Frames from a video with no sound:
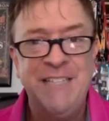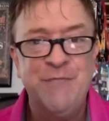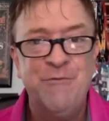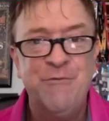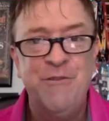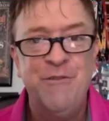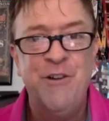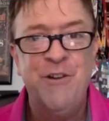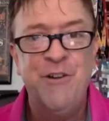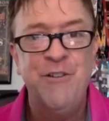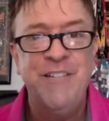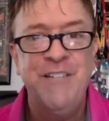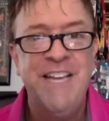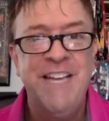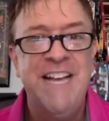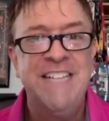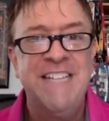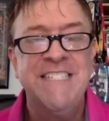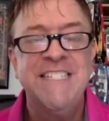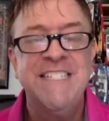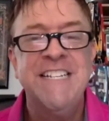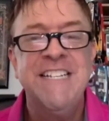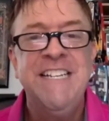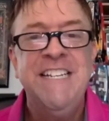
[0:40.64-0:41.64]
will vote
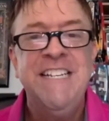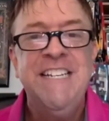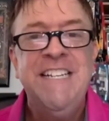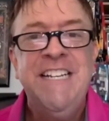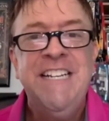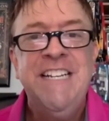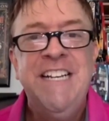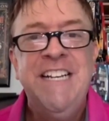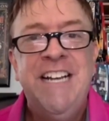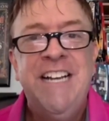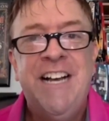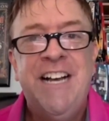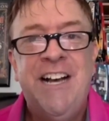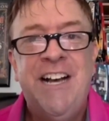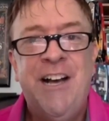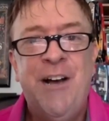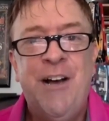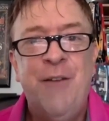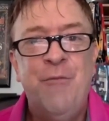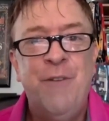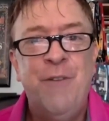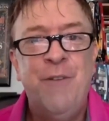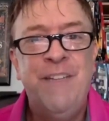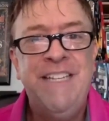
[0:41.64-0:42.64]
yes
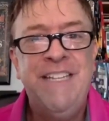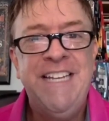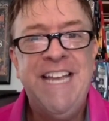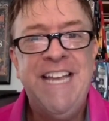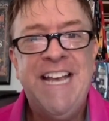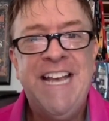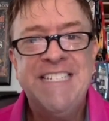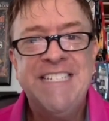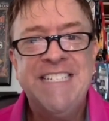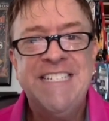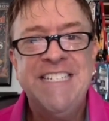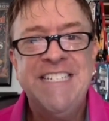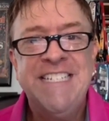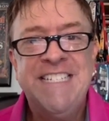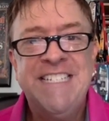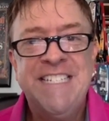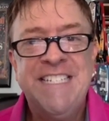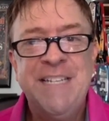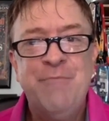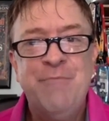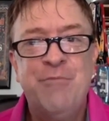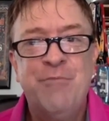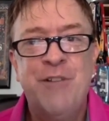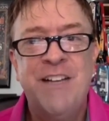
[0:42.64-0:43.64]
uh, when the
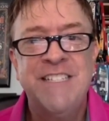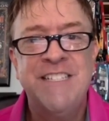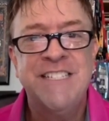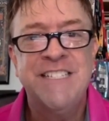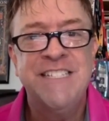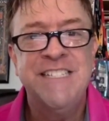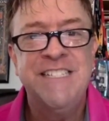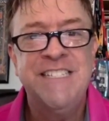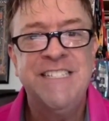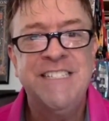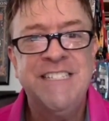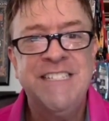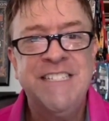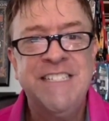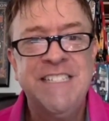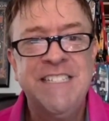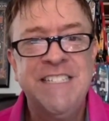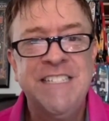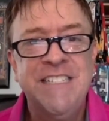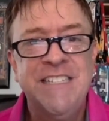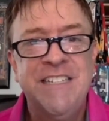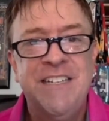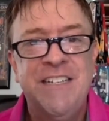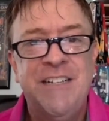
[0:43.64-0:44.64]
SEC
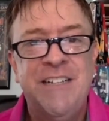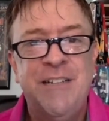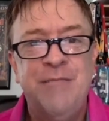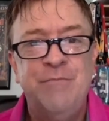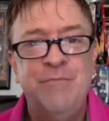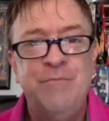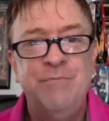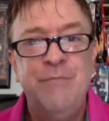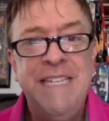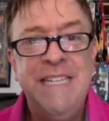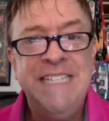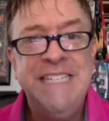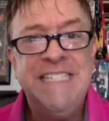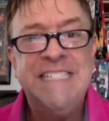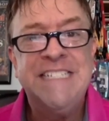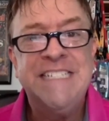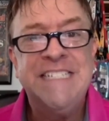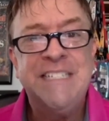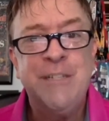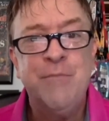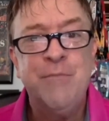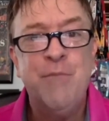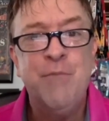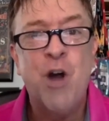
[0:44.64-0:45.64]
presidents um, meet
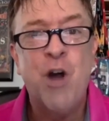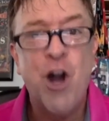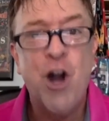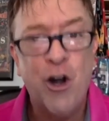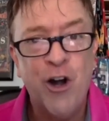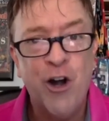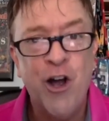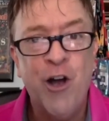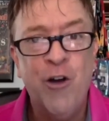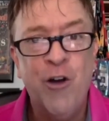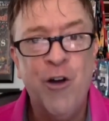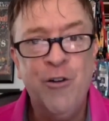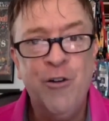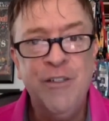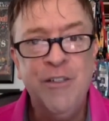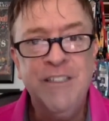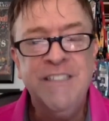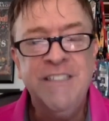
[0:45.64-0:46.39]
tomorrow